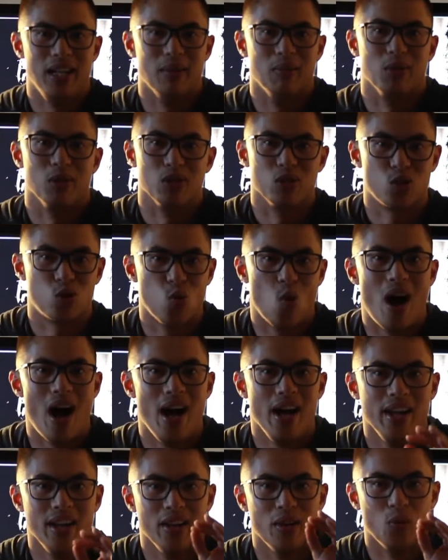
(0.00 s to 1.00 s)
able to
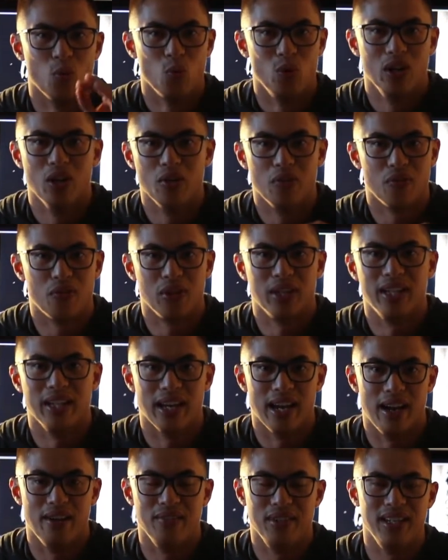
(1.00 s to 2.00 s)
squat real freaking
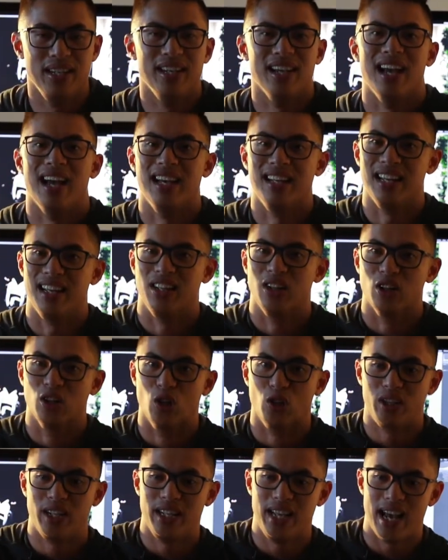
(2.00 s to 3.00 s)
heavy, and then
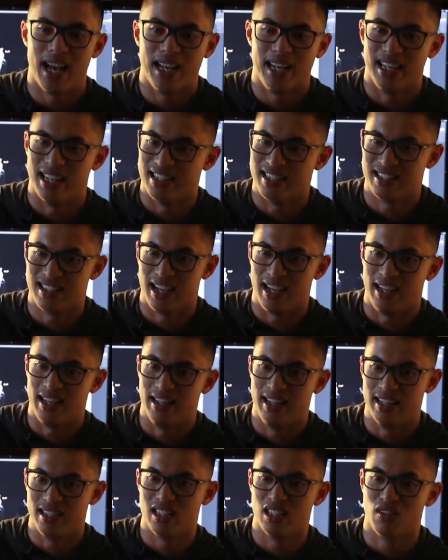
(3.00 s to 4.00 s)
looking at it and saying,
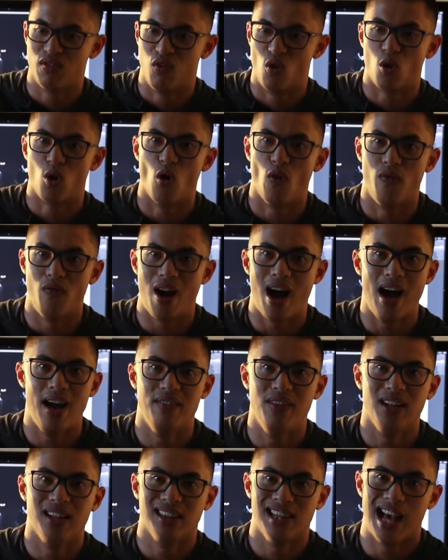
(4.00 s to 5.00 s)
this is
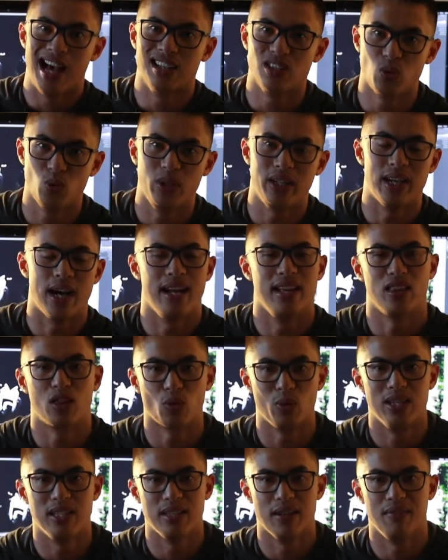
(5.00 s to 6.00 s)
405, last week I hit
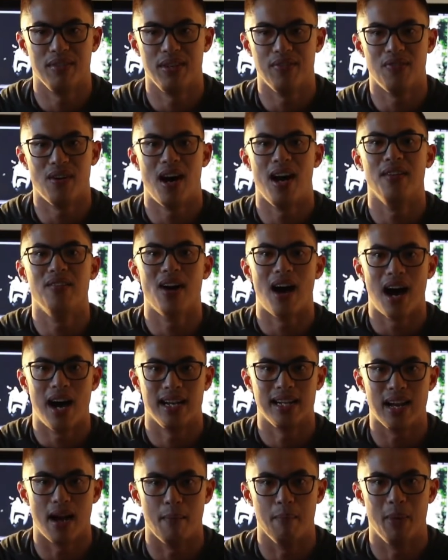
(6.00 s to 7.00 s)
375,
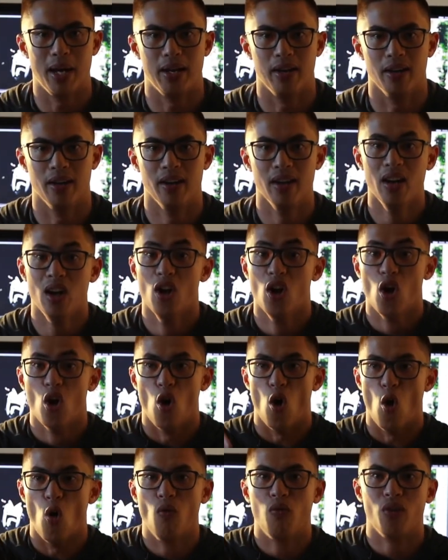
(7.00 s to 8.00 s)
I got better.
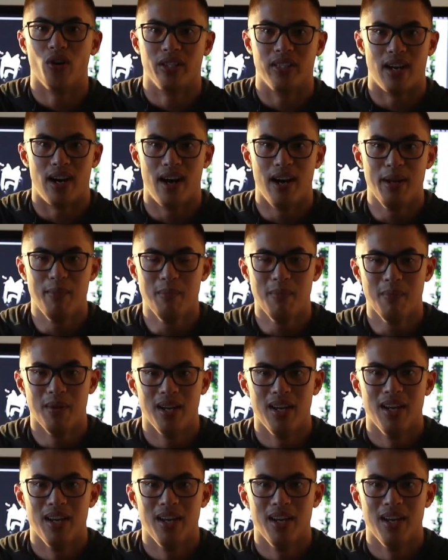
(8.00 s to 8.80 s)
Over time,